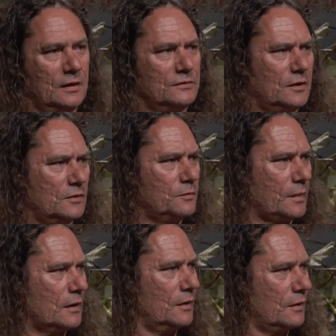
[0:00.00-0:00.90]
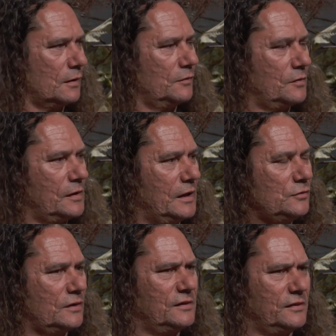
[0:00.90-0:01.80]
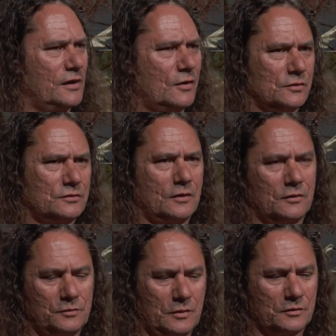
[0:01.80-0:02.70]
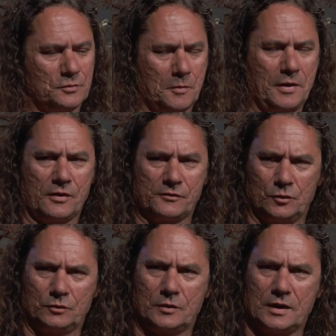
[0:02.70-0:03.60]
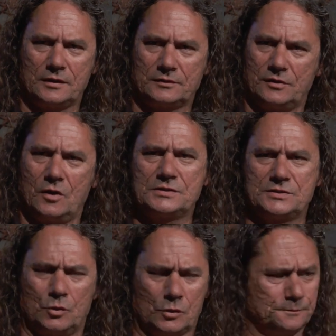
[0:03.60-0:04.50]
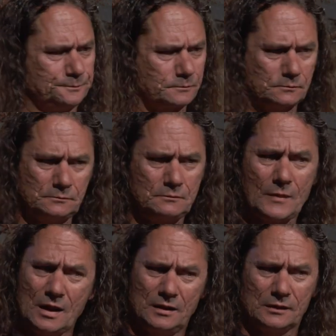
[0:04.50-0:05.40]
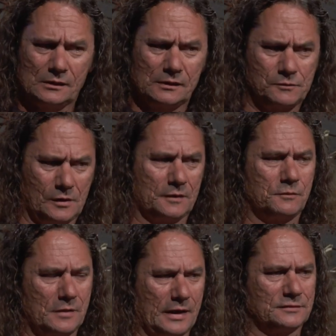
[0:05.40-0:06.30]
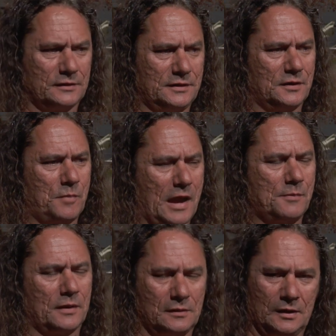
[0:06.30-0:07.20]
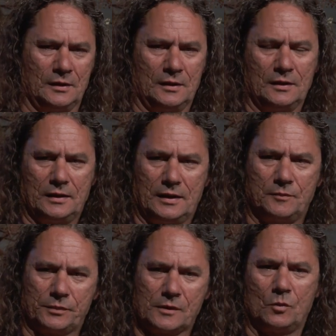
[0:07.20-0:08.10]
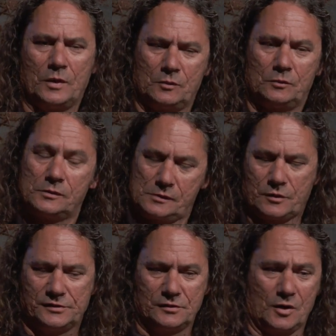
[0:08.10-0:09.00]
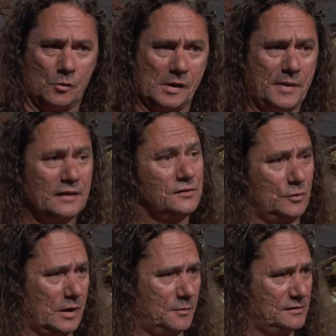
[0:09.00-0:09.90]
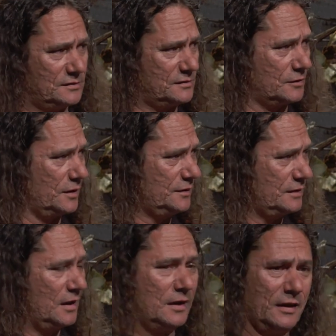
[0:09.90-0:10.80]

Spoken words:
So the interesting thing, I was preparing for tonight's talk, and I actually did a paper when Christian and I went back to do our business degrees.